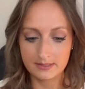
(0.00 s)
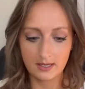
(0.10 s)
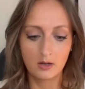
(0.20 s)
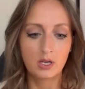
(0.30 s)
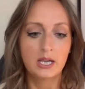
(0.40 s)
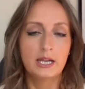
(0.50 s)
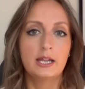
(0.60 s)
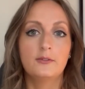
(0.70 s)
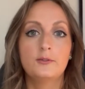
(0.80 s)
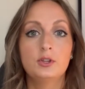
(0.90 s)
So
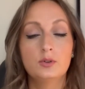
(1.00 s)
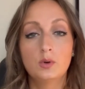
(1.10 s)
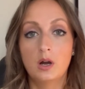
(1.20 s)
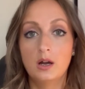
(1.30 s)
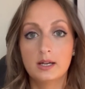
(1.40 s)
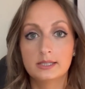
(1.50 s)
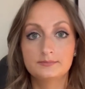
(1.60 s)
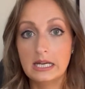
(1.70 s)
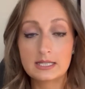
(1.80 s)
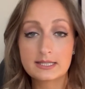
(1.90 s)
if you
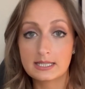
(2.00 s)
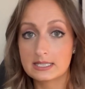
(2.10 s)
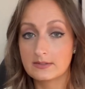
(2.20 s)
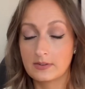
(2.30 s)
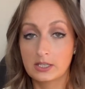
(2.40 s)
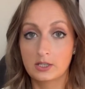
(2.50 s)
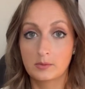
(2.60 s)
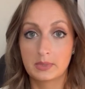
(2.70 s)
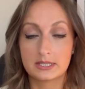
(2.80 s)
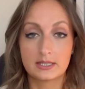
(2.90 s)
are a
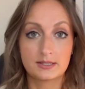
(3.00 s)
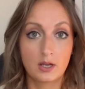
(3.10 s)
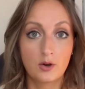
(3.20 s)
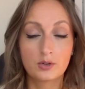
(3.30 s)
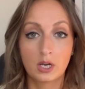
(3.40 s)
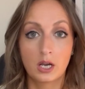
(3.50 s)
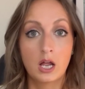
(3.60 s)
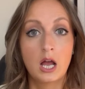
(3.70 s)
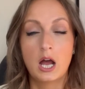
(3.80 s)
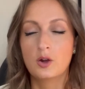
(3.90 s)
6-figure business
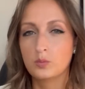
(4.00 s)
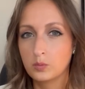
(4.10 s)
owner, a